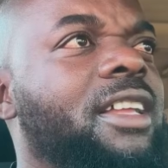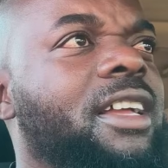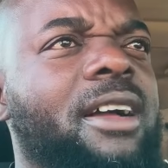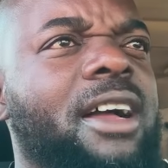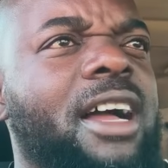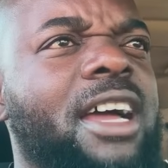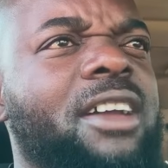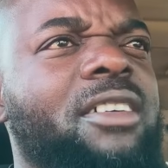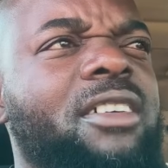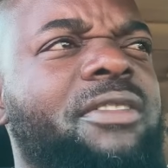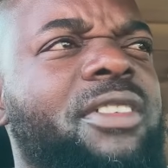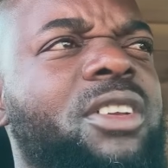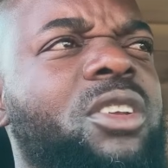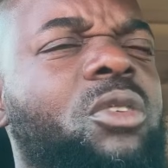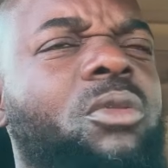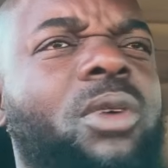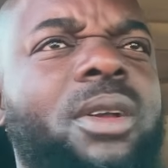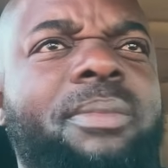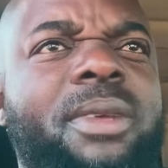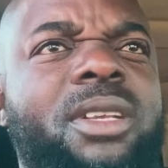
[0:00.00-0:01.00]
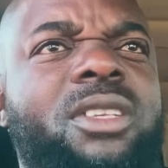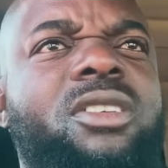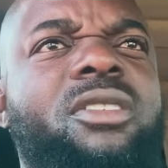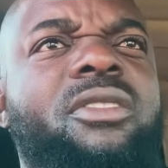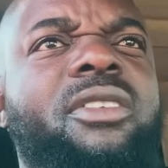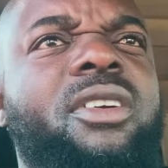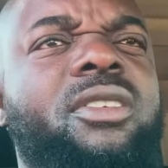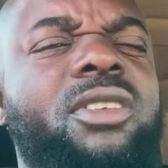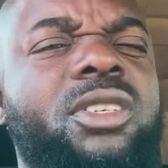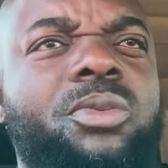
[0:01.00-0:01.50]
I don't even know what
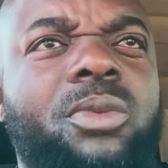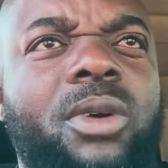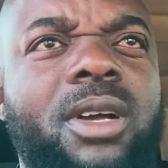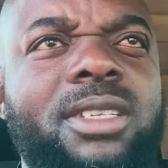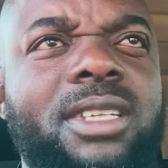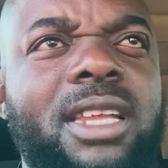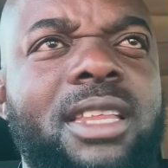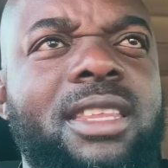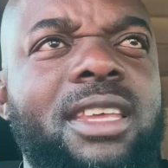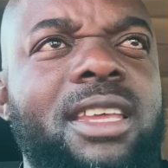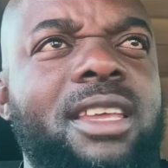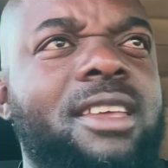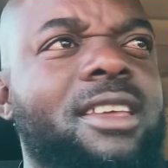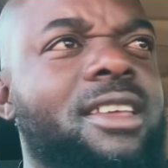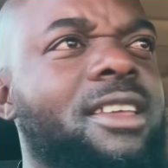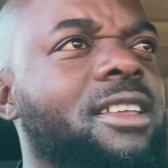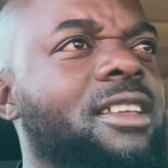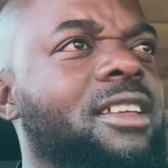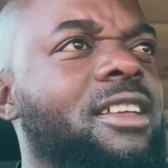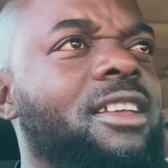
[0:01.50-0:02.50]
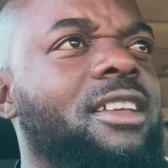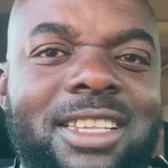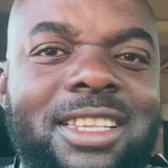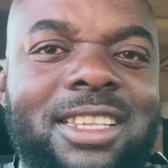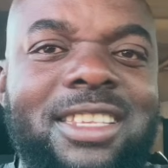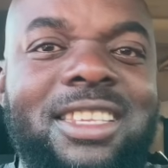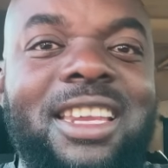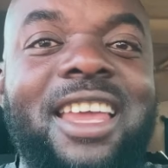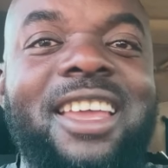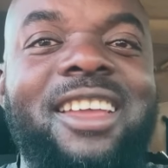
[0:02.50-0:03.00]
material it was. I think
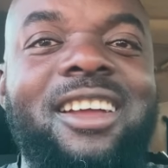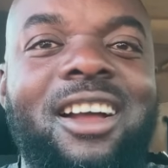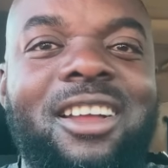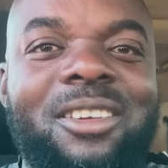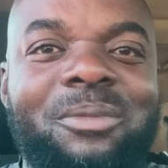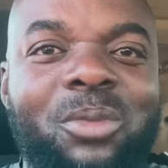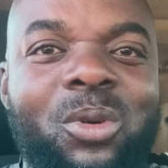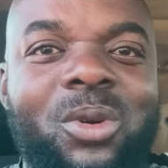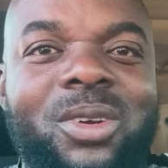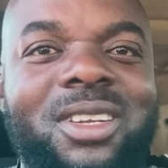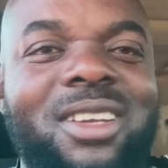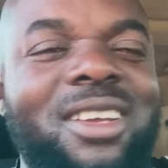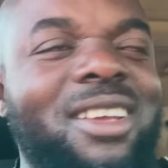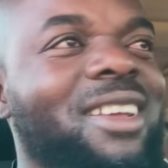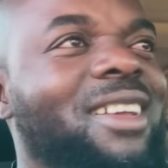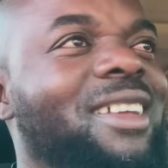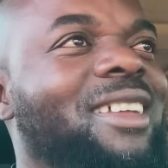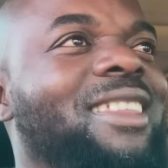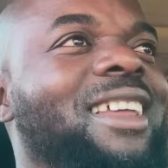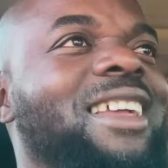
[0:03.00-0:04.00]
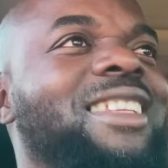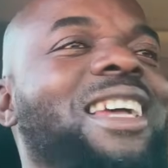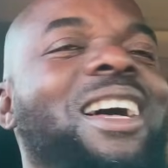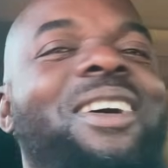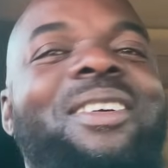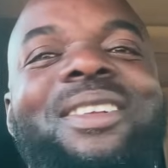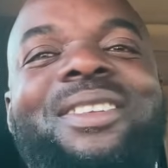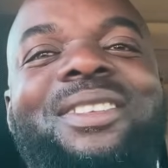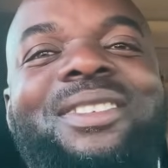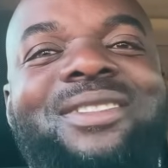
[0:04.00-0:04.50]
it's like cardboard. That's
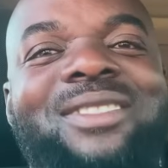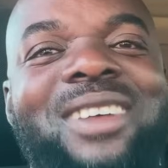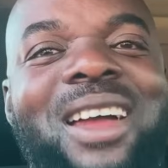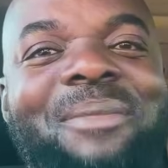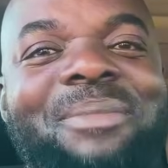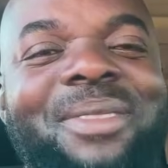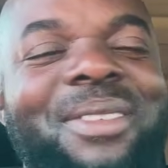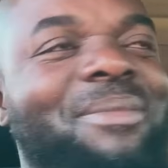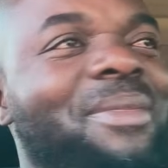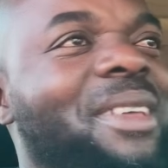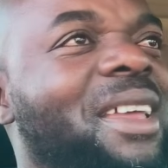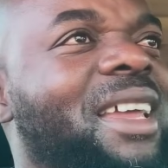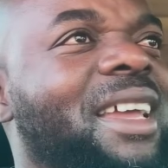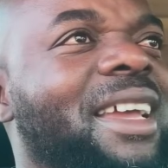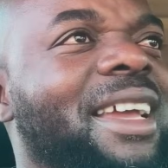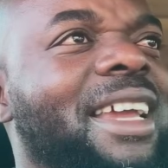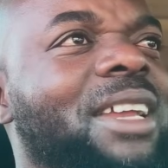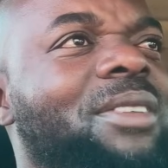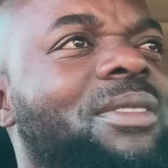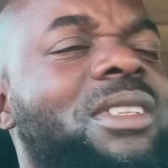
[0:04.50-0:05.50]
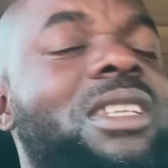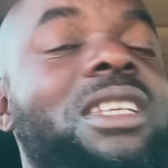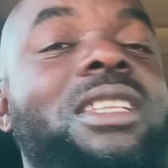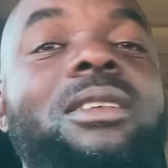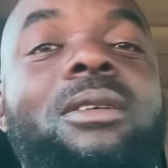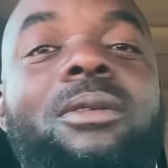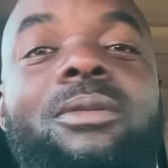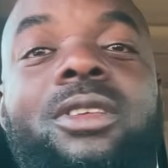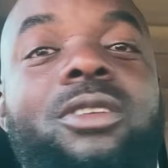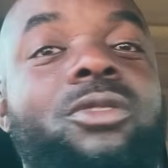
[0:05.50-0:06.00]
how I'll describe them.
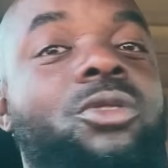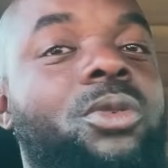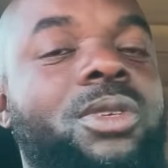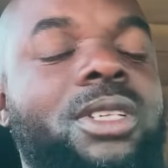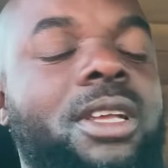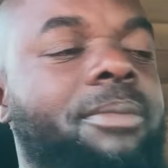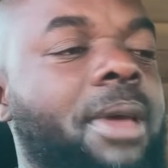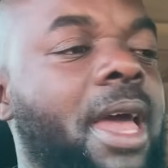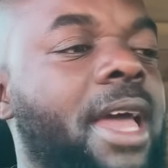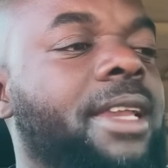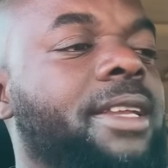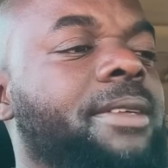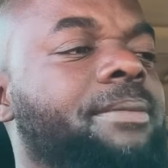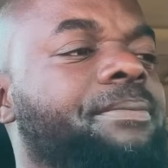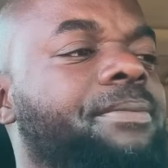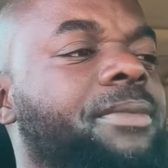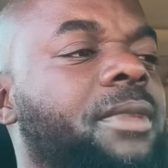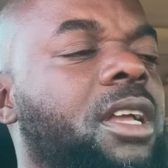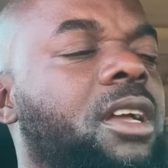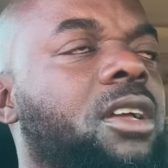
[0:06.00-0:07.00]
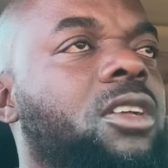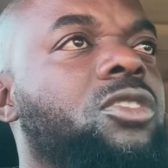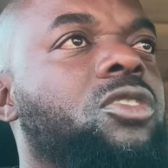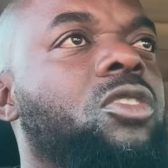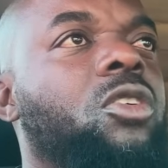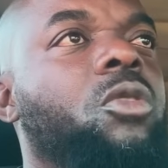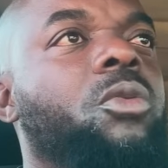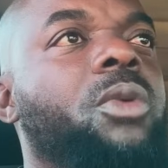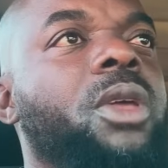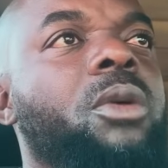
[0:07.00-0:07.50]
The doors are bad.
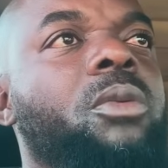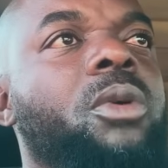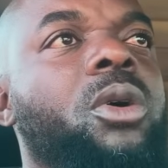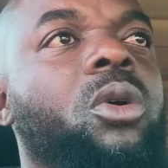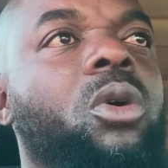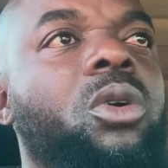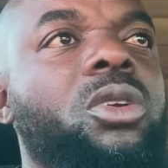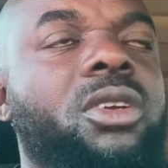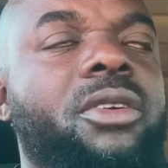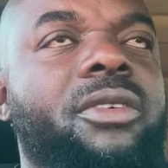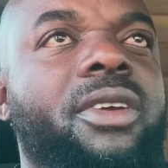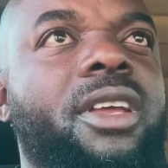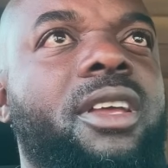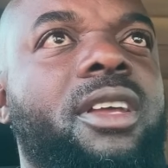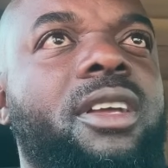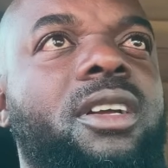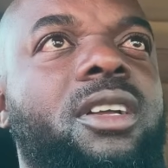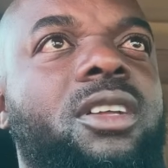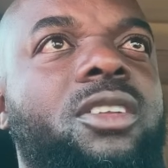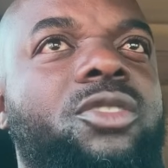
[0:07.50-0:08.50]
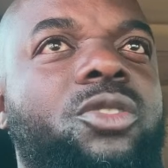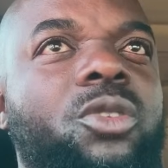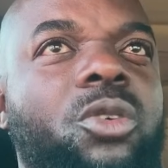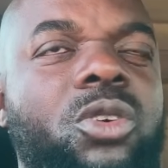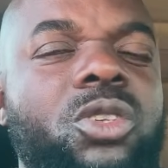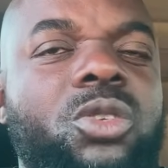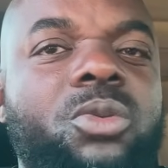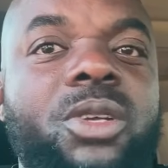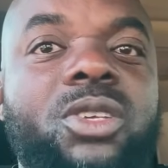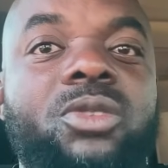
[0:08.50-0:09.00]
So we were ordering
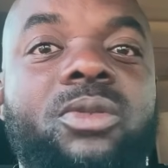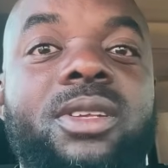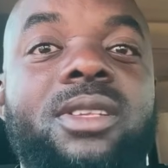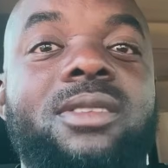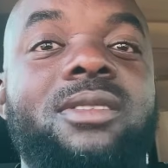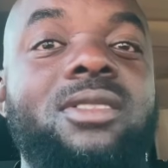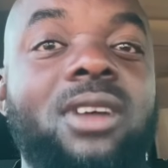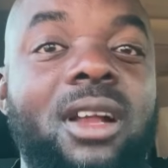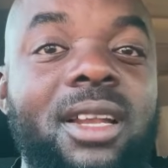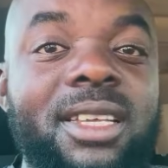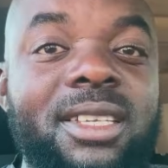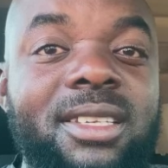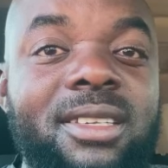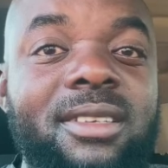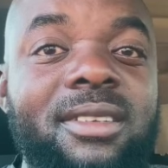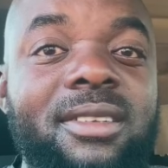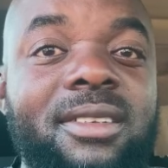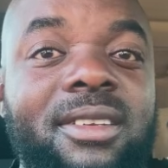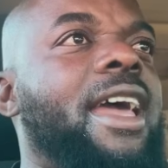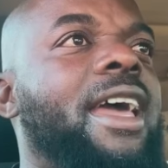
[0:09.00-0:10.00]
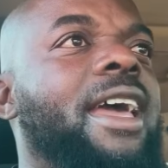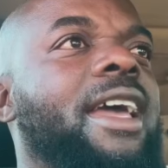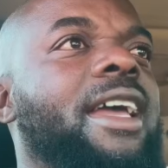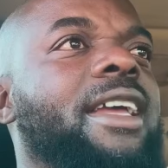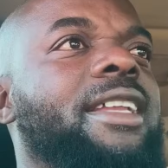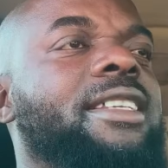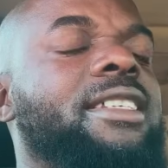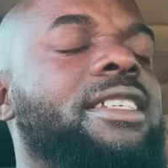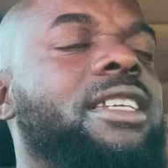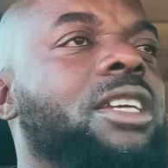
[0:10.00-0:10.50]
doors which was solid,
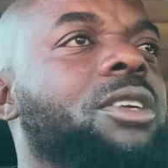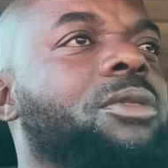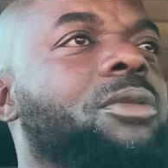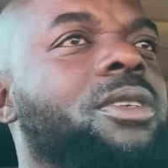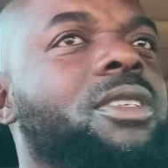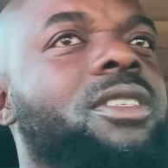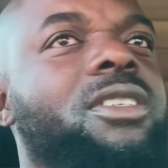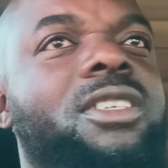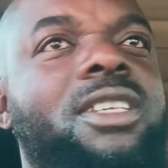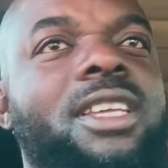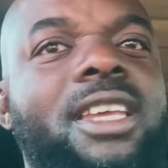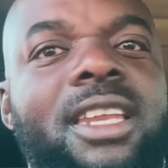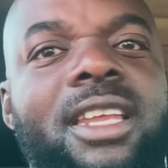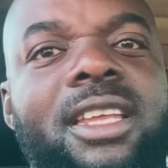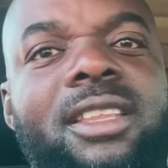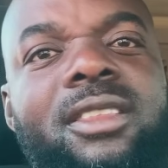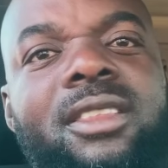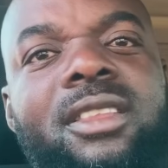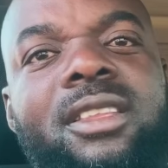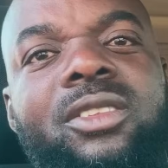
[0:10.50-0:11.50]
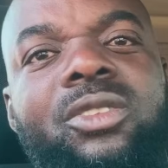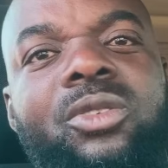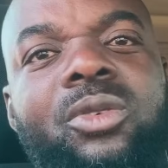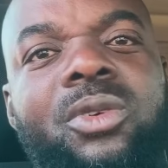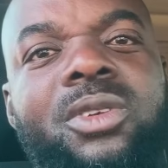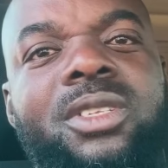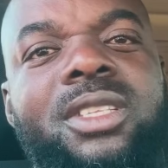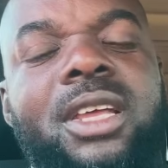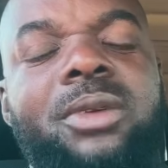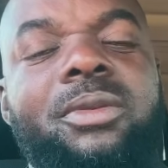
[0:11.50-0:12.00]
and he was getting
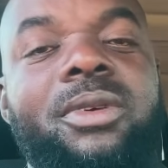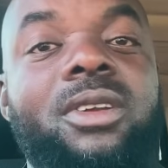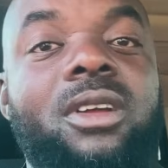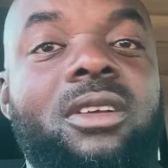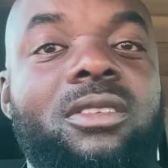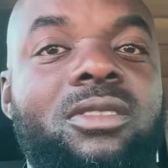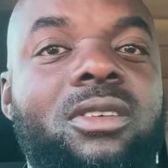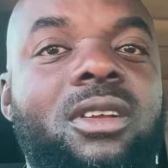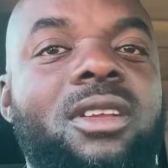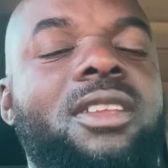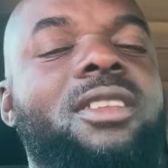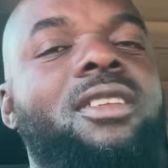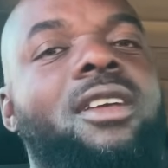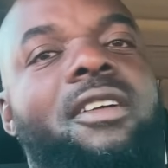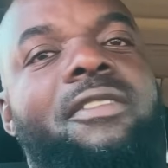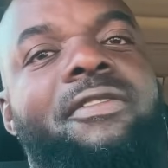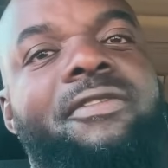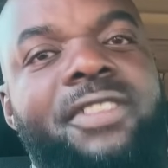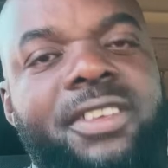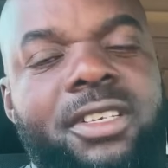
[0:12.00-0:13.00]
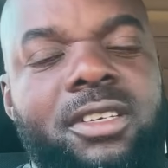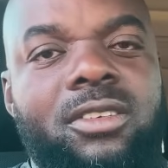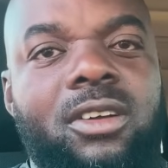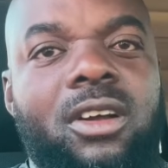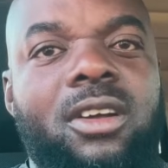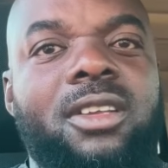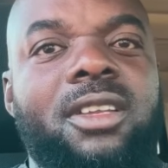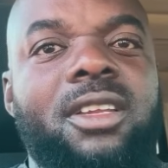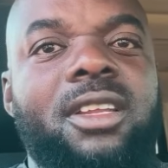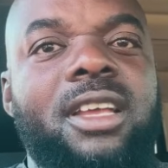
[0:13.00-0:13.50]
doors that were not solid fitted
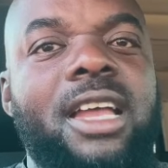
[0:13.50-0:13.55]
on.